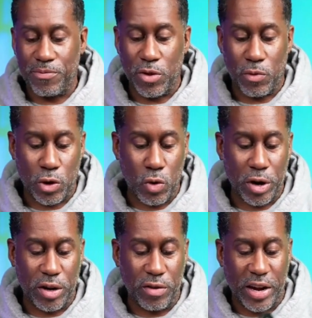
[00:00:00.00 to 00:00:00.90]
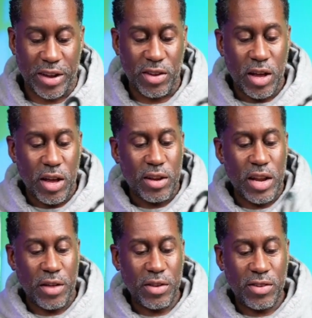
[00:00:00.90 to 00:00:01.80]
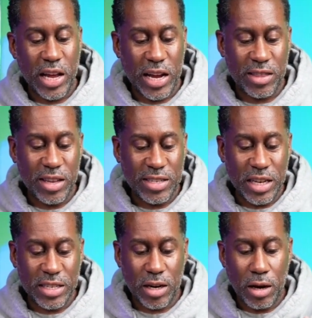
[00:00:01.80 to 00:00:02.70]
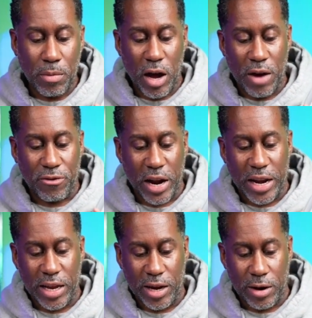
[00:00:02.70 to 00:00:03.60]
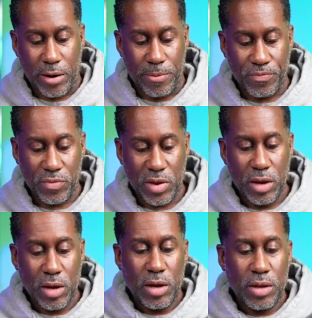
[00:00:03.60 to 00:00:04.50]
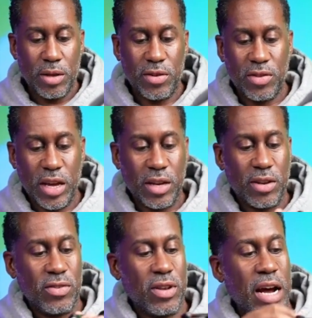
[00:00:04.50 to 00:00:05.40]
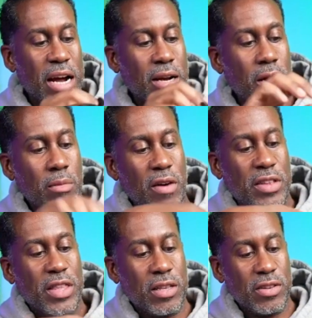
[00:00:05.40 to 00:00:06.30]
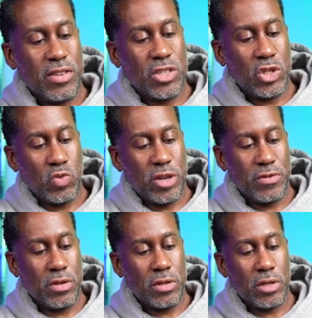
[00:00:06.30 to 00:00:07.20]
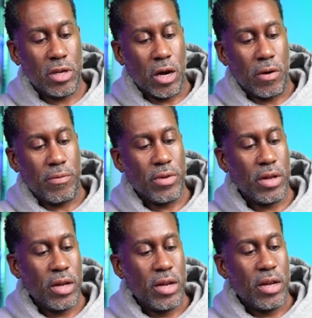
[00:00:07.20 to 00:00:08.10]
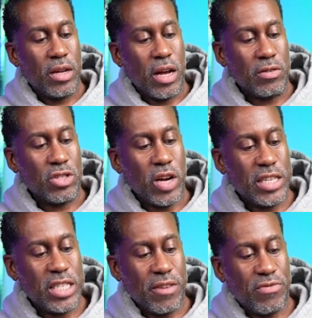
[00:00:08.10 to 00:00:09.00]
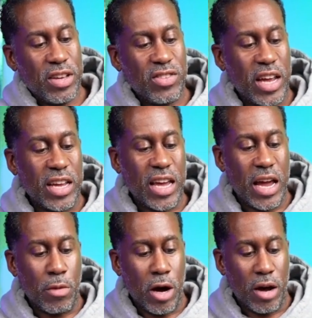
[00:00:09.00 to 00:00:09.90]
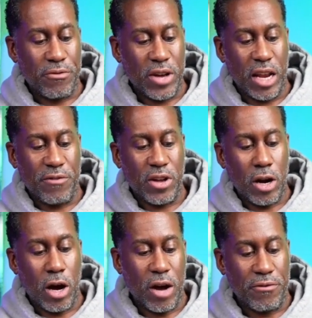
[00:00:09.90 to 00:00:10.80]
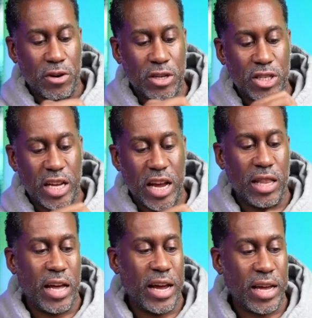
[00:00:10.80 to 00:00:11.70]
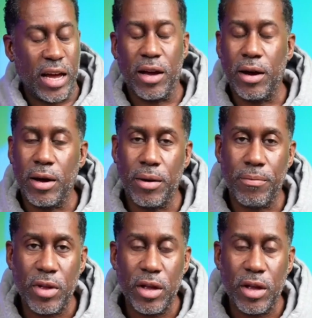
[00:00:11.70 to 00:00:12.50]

recording device. Now this doesn't come off right here. This thing does not come off. I think, does this swivel? No. I was trying to see if this thing came off and if it offered, say, like a,